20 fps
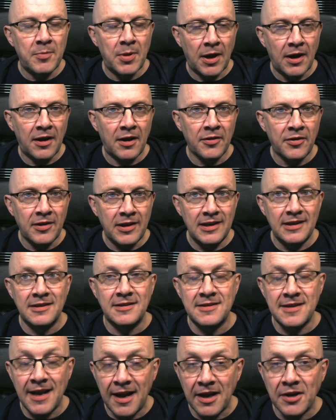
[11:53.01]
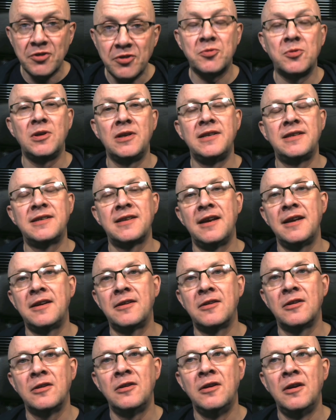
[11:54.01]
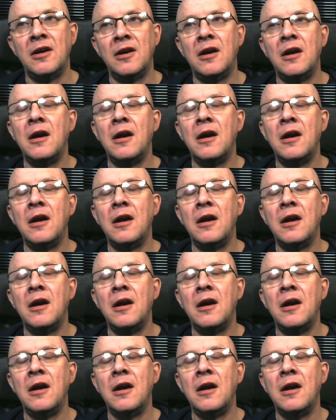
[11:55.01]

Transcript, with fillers: path it has actually taken